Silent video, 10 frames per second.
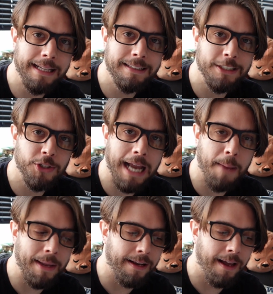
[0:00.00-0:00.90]
anything you
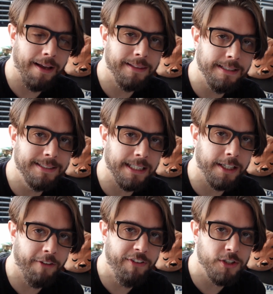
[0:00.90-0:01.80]
got, man, on the
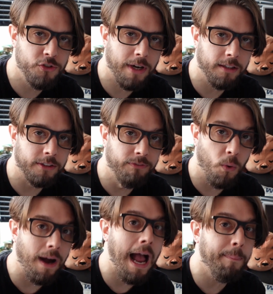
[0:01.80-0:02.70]
second official trailer
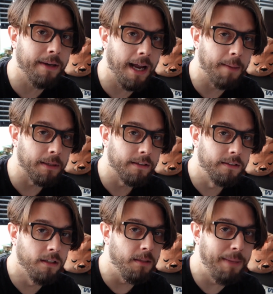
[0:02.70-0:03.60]
for Oppenheimer.
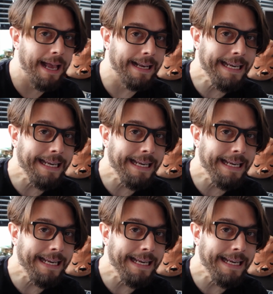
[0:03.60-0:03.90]
Good, bad,